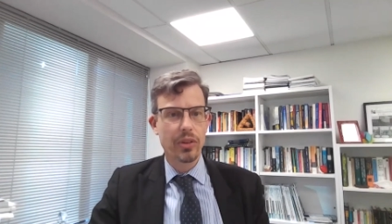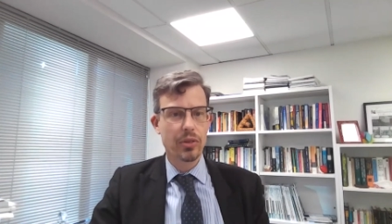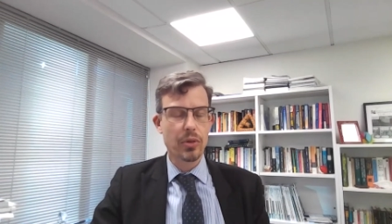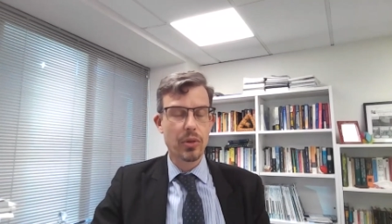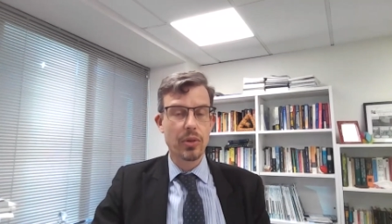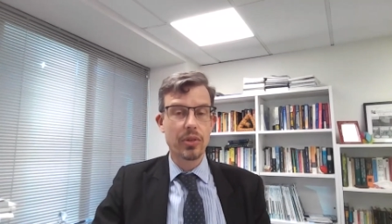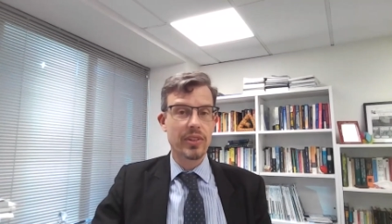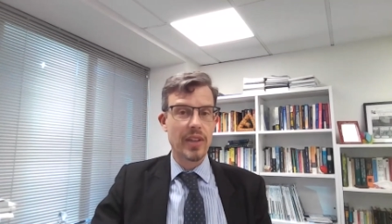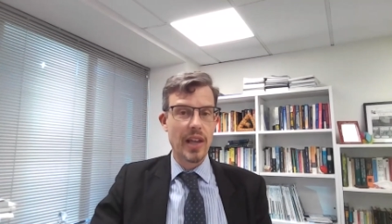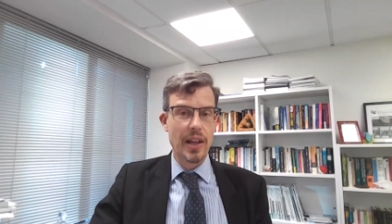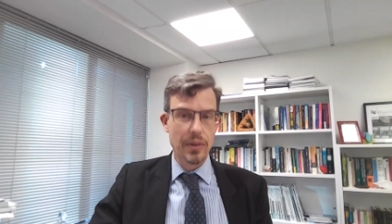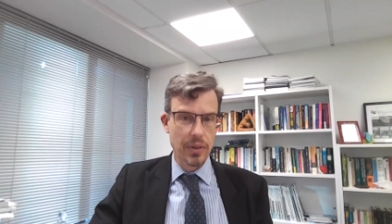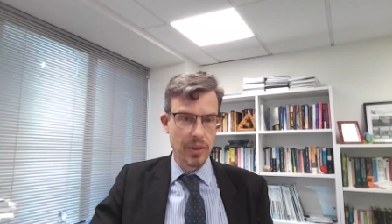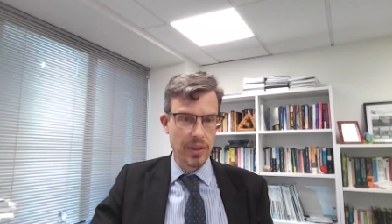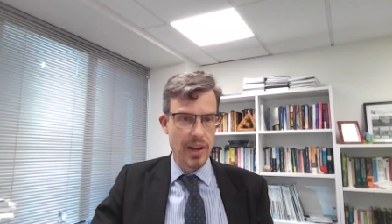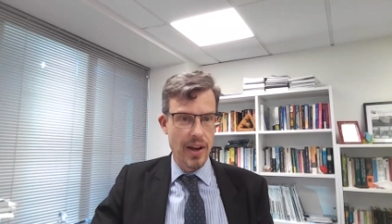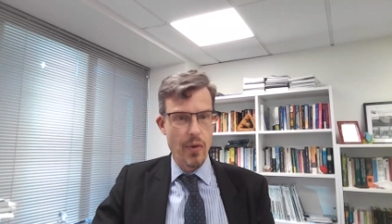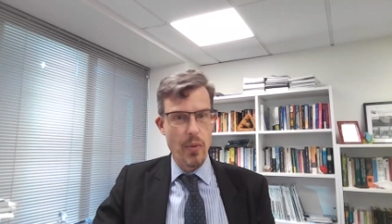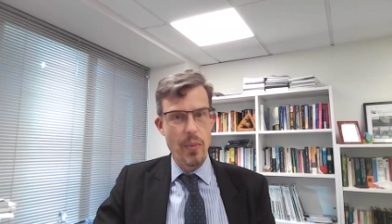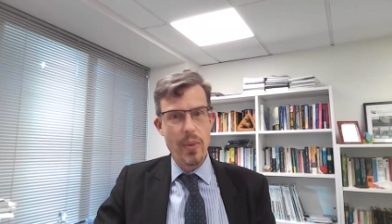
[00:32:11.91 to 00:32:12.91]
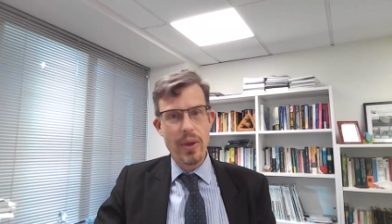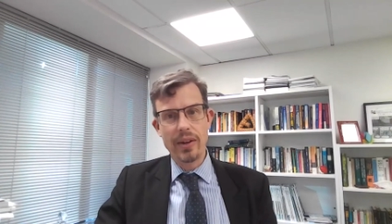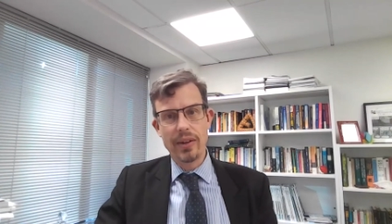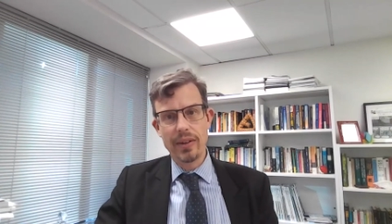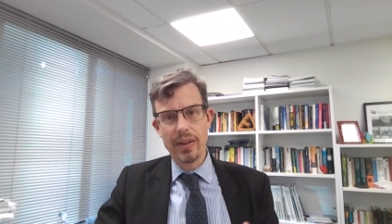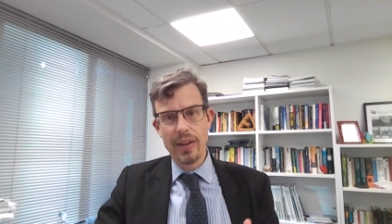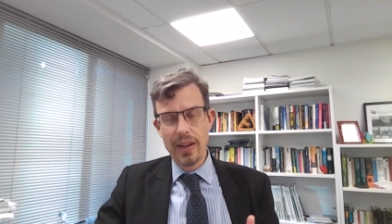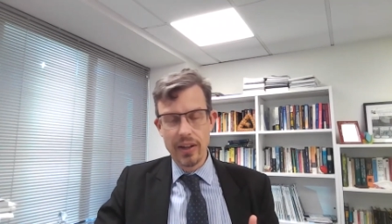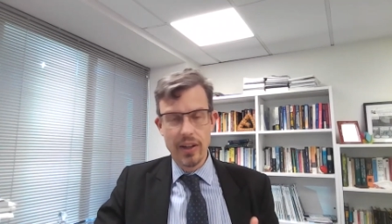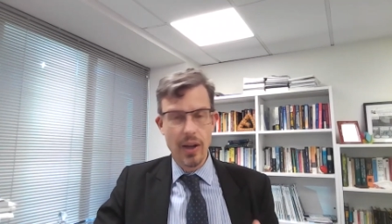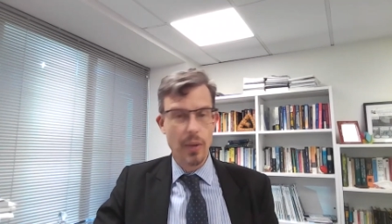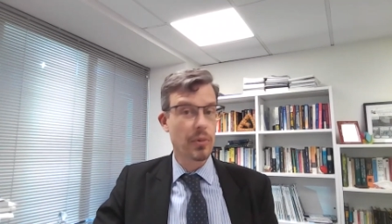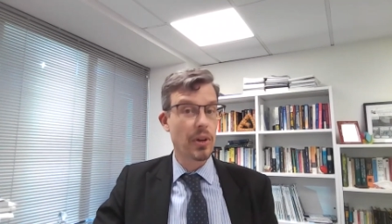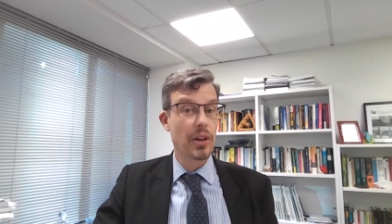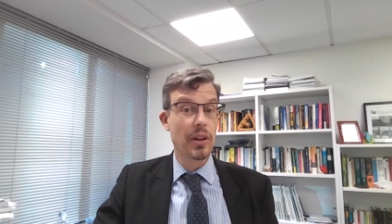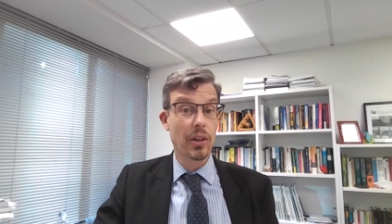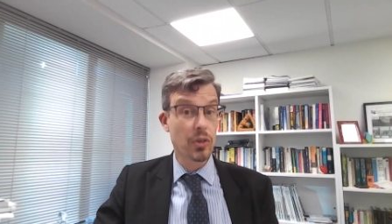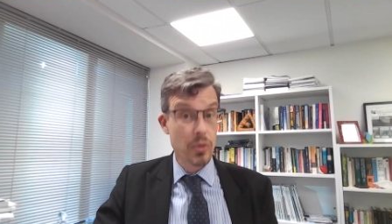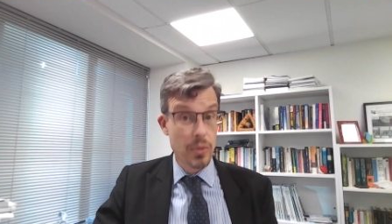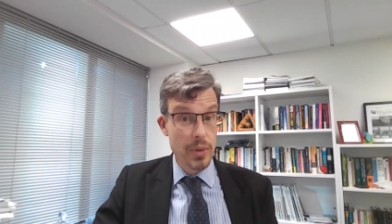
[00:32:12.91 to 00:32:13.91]
is through central government income
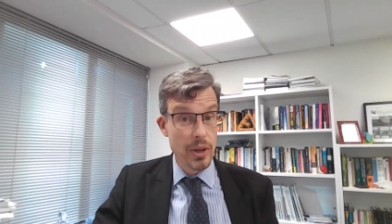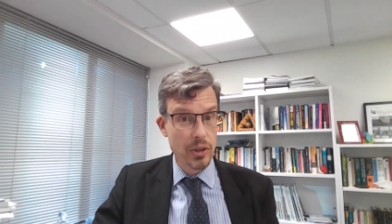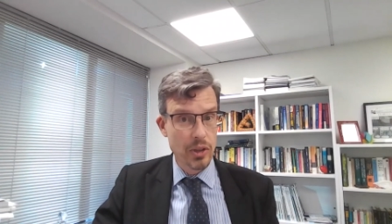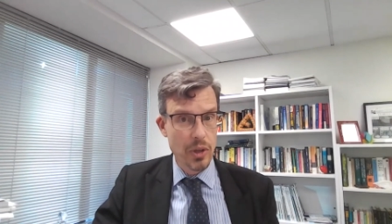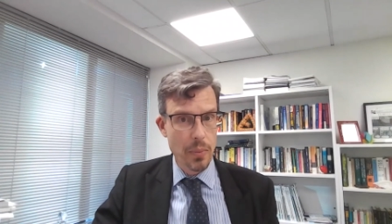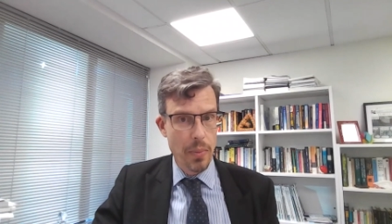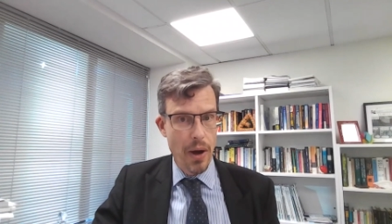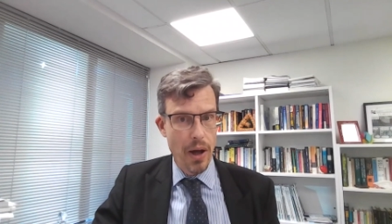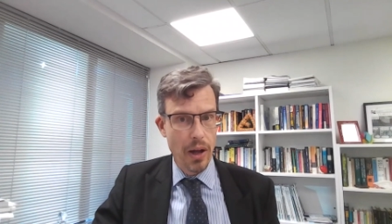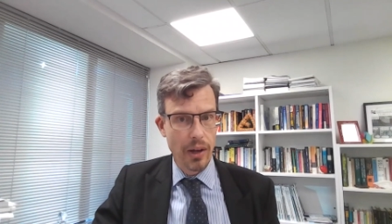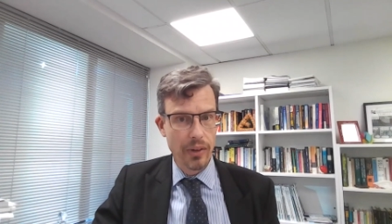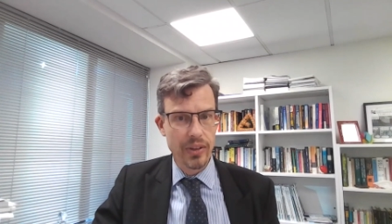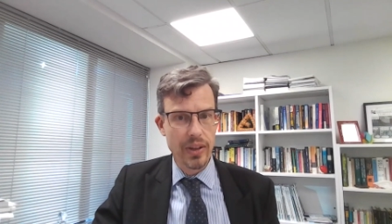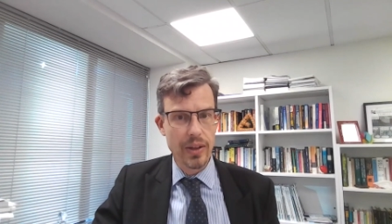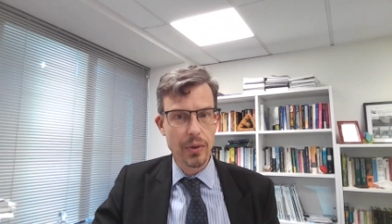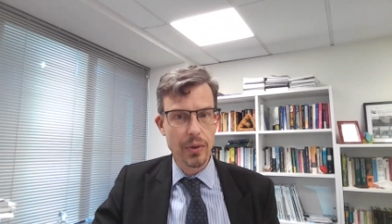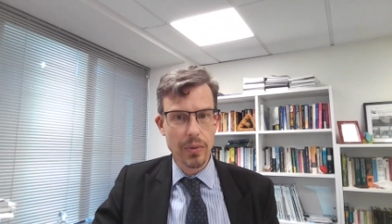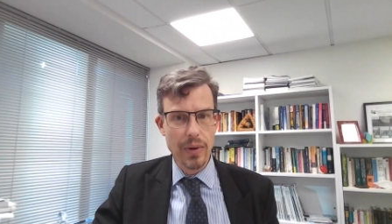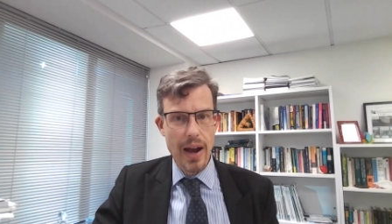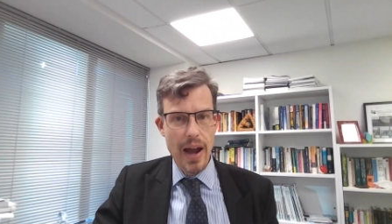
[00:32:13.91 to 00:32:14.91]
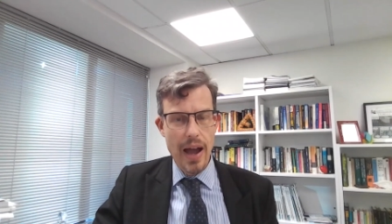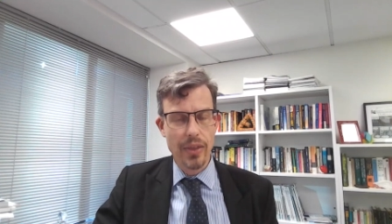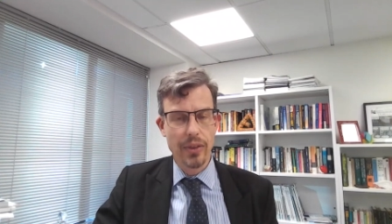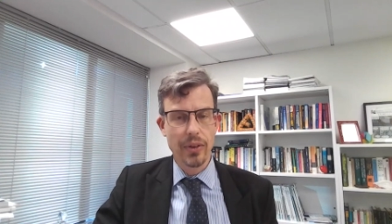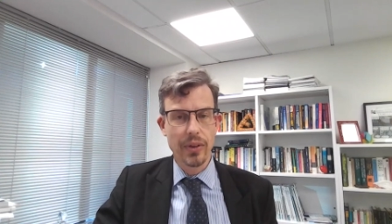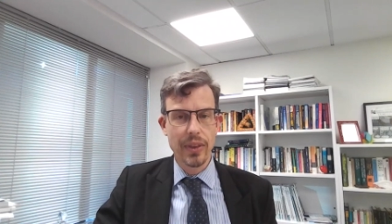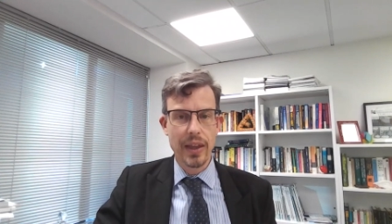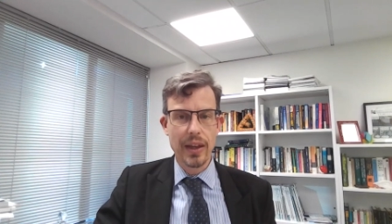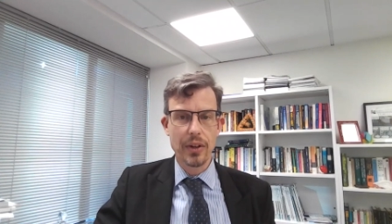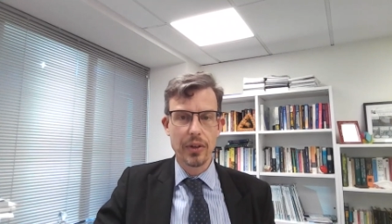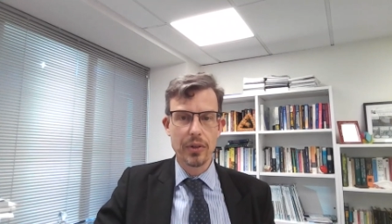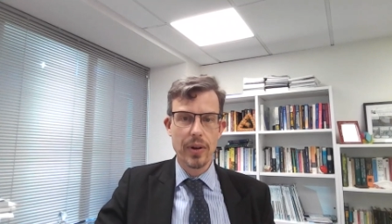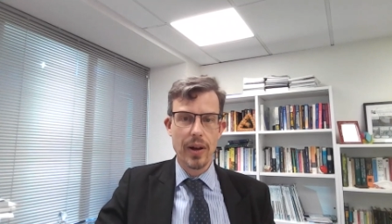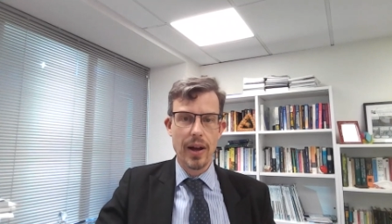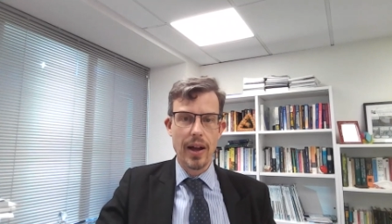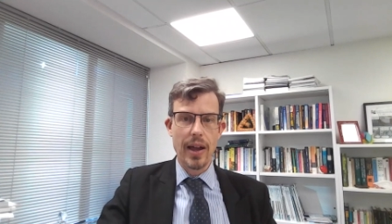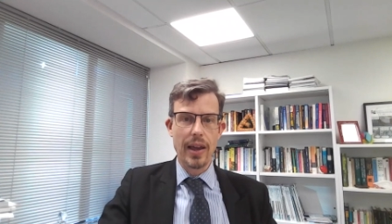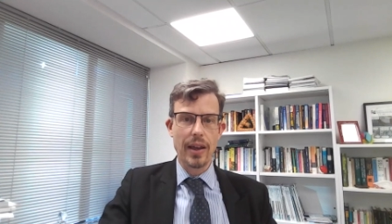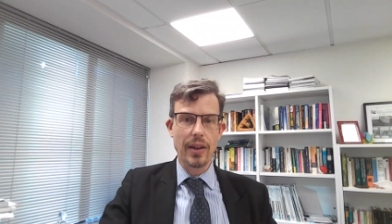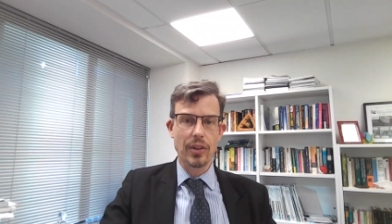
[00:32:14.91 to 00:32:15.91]
redistribution policy rather than
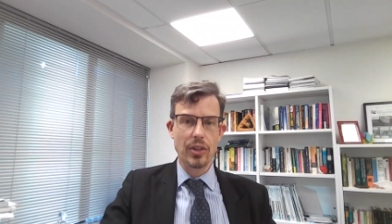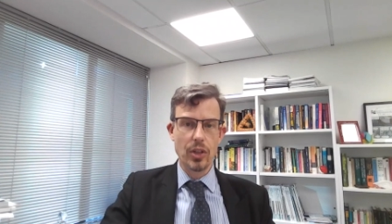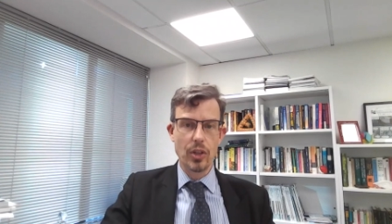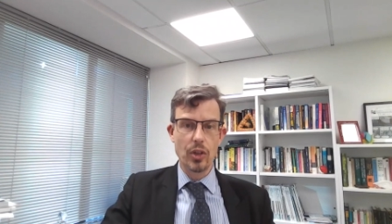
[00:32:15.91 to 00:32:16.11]
trying